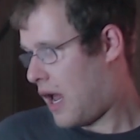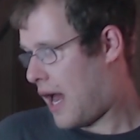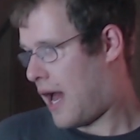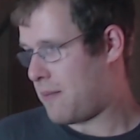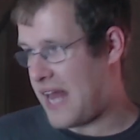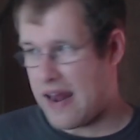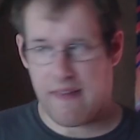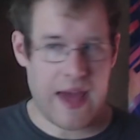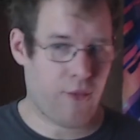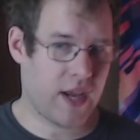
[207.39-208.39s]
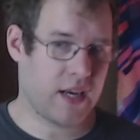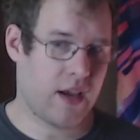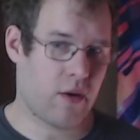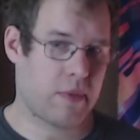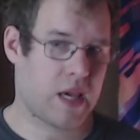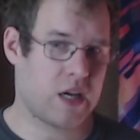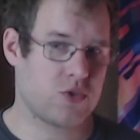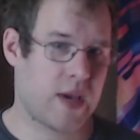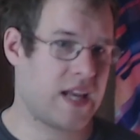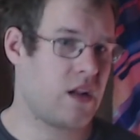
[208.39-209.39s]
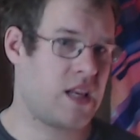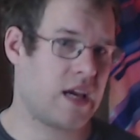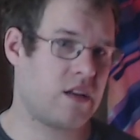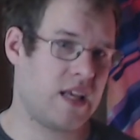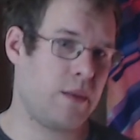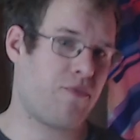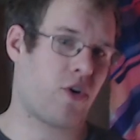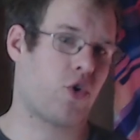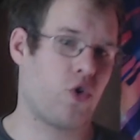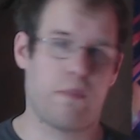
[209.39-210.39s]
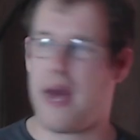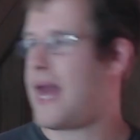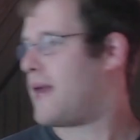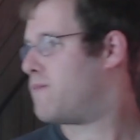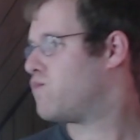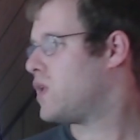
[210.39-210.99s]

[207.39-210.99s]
um, not a lot written here because we had to dig deep for Group A.